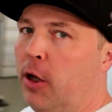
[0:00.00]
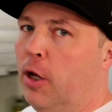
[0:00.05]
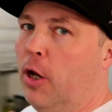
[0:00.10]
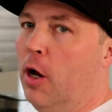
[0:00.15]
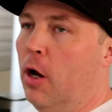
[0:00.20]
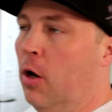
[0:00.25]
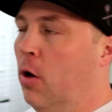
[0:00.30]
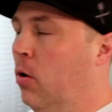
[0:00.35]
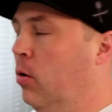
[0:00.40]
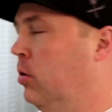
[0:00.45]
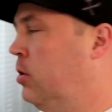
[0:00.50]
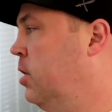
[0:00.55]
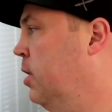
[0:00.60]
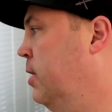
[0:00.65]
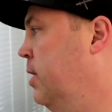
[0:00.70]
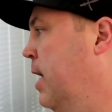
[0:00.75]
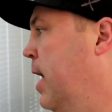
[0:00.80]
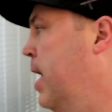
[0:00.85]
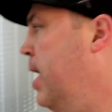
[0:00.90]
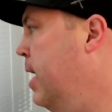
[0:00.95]
Yo,
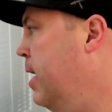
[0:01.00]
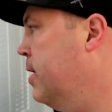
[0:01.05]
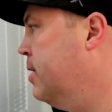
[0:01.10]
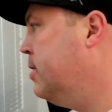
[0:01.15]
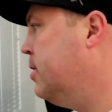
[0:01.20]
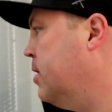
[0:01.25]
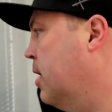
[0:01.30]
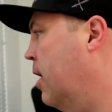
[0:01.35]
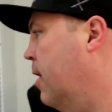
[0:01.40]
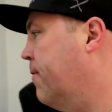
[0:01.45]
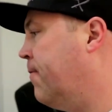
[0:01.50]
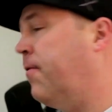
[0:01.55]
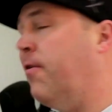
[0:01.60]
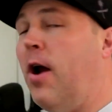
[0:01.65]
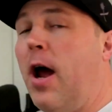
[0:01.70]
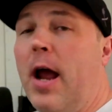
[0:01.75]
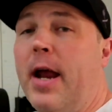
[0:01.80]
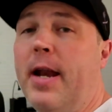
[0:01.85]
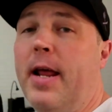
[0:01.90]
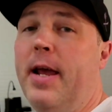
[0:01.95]
today is uh,
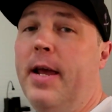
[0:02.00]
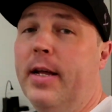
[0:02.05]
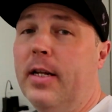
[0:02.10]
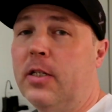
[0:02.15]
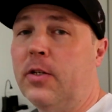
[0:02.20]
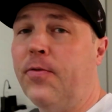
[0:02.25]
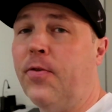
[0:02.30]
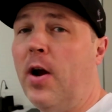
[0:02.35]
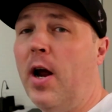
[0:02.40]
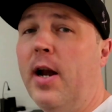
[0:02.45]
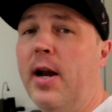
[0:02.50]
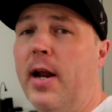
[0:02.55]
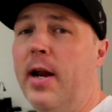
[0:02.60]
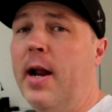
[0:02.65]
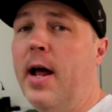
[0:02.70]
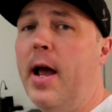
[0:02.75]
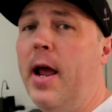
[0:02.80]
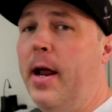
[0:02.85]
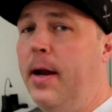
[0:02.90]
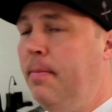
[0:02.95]
Friday. It's Friday
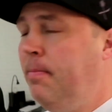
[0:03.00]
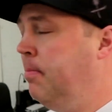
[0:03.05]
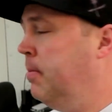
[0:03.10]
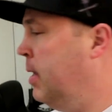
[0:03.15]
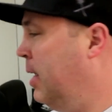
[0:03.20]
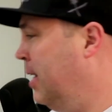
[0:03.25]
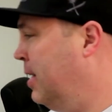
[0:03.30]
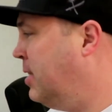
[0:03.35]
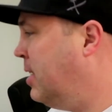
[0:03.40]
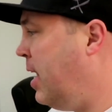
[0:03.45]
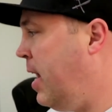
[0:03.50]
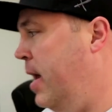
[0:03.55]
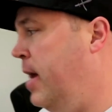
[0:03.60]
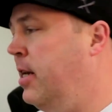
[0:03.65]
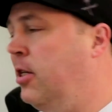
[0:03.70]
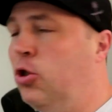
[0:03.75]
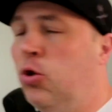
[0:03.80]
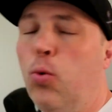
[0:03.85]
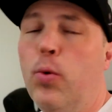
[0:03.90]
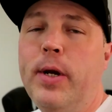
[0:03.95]
night. It's
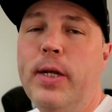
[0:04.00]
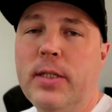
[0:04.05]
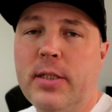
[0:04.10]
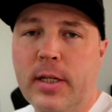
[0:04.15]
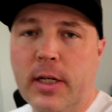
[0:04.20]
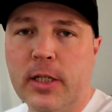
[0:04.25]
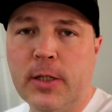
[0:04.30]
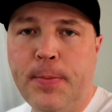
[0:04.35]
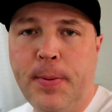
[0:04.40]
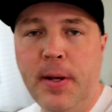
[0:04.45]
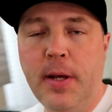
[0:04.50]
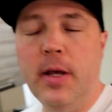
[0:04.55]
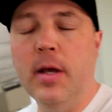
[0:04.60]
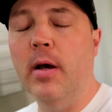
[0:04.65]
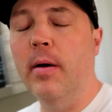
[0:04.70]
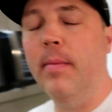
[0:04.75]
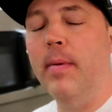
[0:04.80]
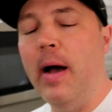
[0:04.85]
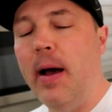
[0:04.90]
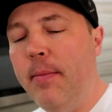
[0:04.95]
8.26
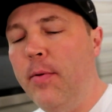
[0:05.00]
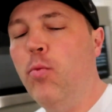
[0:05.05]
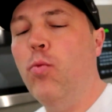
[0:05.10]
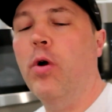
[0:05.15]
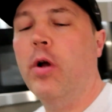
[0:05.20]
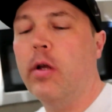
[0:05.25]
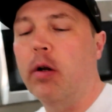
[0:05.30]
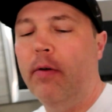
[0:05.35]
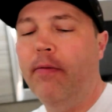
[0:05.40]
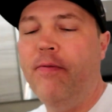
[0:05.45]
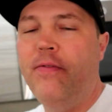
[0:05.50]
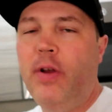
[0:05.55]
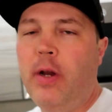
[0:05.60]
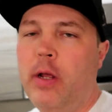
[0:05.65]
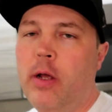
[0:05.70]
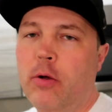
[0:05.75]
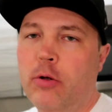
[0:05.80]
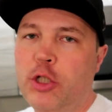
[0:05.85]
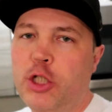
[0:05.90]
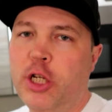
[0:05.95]
p.m. I've been working on
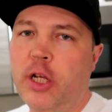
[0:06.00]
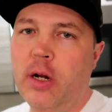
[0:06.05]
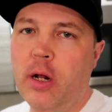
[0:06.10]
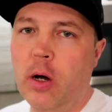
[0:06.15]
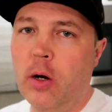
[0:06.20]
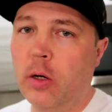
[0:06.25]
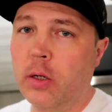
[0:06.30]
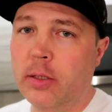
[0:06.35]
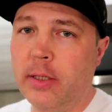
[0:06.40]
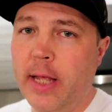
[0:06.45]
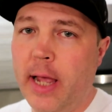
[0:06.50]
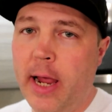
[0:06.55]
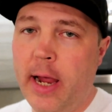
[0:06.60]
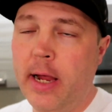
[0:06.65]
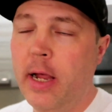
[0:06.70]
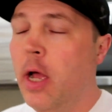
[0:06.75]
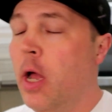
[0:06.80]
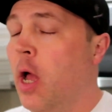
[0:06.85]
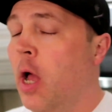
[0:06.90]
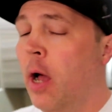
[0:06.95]
video shit all
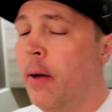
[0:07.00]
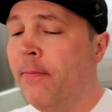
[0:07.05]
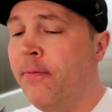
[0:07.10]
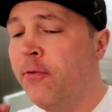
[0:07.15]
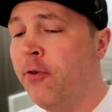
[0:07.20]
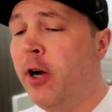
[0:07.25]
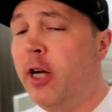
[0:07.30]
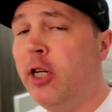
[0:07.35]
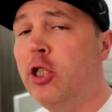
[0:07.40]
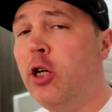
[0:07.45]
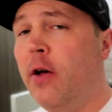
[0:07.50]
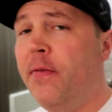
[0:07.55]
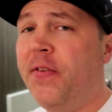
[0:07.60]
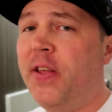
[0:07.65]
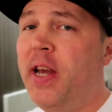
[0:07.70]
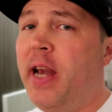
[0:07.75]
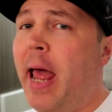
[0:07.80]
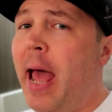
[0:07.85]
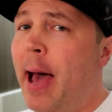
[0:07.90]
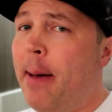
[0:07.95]
day. Fresh off
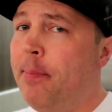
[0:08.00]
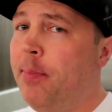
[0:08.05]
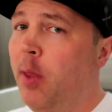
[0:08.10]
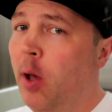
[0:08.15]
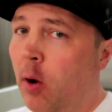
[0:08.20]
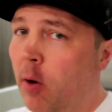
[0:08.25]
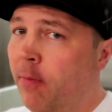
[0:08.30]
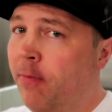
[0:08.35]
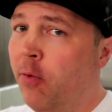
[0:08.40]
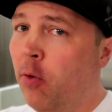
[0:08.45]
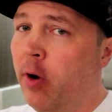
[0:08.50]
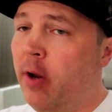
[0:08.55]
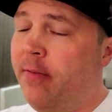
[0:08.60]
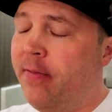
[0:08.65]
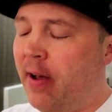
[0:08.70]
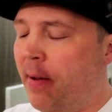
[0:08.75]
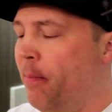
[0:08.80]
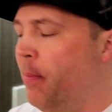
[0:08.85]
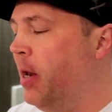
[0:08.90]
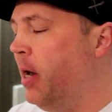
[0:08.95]
a nap though,
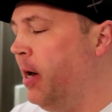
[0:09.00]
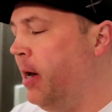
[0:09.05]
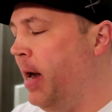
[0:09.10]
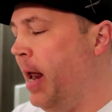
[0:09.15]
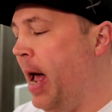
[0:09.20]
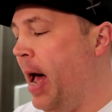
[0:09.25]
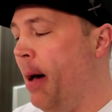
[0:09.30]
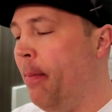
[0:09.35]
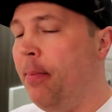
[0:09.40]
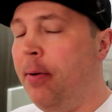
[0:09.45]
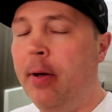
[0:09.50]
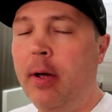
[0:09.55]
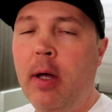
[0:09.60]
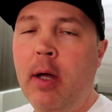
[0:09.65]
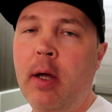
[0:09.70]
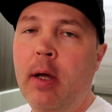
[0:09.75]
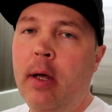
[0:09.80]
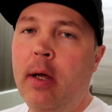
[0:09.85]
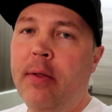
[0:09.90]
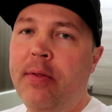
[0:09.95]
45 minute nap.
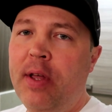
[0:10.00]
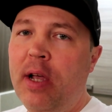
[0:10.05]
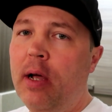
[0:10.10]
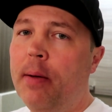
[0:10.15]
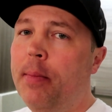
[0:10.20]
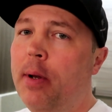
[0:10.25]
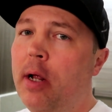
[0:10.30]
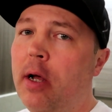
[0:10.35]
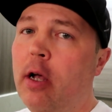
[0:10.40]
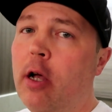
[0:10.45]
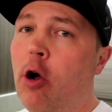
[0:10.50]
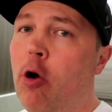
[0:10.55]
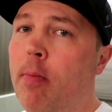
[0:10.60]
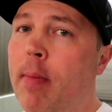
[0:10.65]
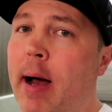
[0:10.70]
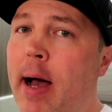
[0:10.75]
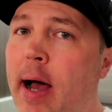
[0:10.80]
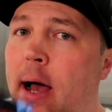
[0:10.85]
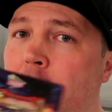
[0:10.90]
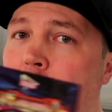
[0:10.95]
Think I'm gonna go
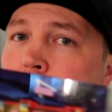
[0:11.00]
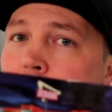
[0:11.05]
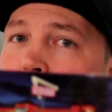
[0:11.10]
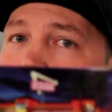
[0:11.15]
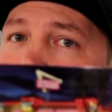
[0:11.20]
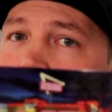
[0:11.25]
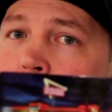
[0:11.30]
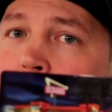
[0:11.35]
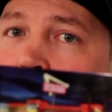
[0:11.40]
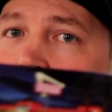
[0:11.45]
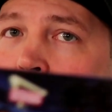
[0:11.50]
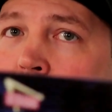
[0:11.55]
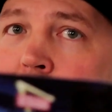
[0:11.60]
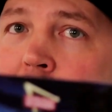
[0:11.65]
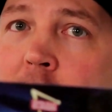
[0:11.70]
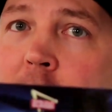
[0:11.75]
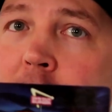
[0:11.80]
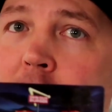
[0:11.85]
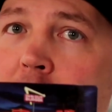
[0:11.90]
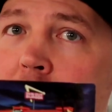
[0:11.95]
buy
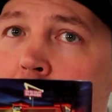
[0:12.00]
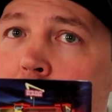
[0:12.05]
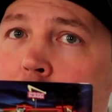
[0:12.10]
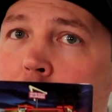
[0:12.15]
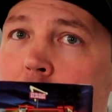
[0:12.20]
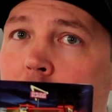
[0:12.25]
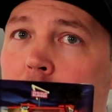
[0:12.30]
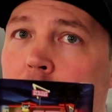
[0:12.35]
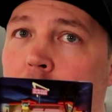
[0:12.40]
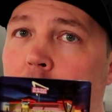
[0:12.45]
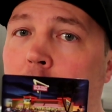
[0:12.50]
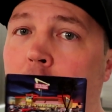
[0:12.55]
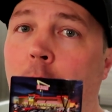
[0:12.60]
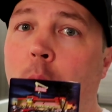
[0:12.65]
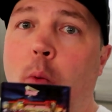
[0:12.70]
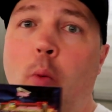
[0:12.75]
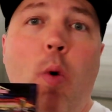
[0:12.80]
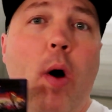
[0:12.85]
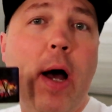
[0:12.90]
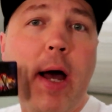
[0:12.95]
In-N-Out Burger.
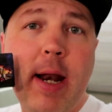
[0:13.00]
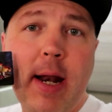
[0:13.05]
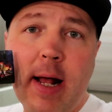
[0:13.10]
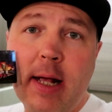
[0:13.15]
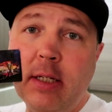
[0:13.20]
What?